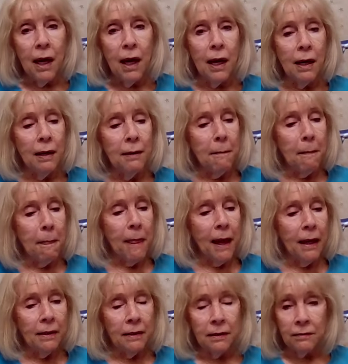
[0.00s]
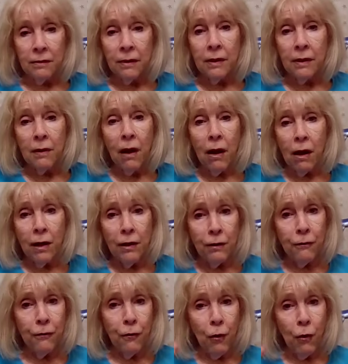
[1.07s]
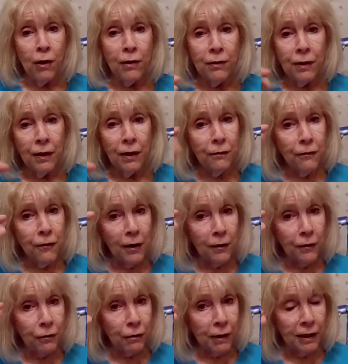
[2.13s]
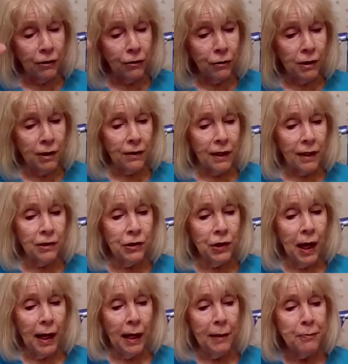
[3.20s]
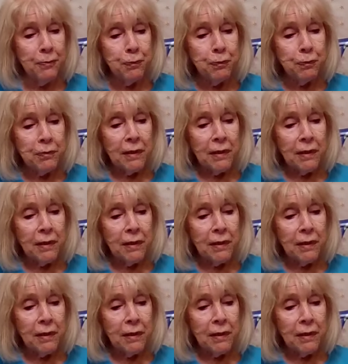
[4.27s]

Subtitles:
on the 4th and 5th, right during that time.